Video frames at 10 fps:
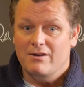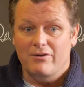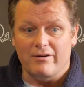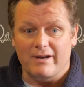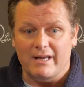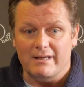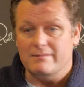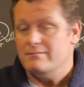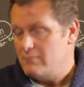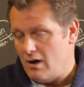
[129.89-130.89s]
there
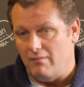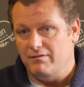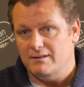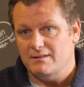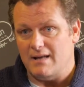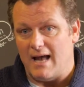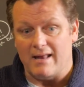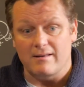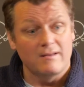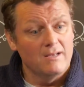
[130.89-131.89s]
is confidence,
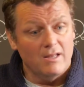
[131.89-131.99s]
and